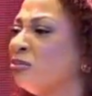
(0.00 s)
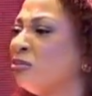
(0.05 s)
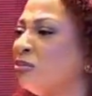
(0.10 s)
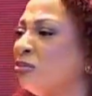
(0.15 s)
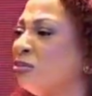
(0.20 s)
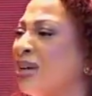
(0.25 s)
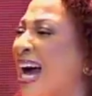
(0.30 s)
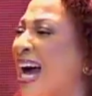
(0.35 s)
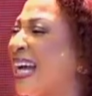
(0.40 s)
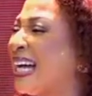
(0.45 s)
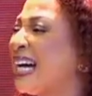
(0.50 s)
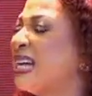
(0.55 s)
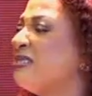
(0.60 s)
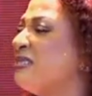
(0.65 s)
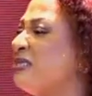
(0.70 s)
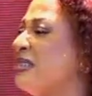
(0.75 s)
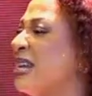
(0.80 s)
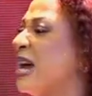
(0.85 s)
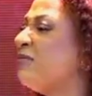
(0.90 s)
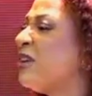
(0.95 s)
I can
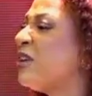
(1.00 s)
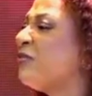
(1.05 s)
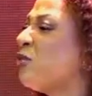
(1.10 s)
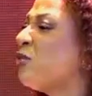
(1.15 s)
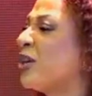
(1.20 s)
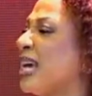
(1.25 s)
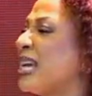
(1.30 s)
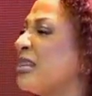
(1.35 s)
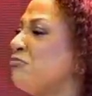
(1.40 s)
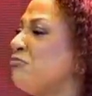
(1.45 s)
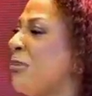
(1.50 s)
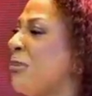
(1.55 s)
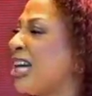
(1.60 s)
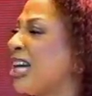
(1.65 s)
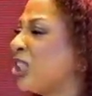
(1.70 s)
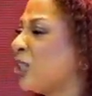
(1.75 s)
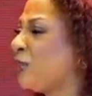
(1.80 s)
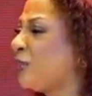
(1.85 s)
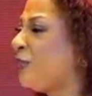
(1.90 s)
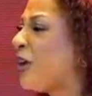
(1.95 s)
never forget March
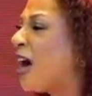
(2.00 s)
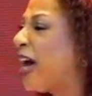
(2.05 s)
5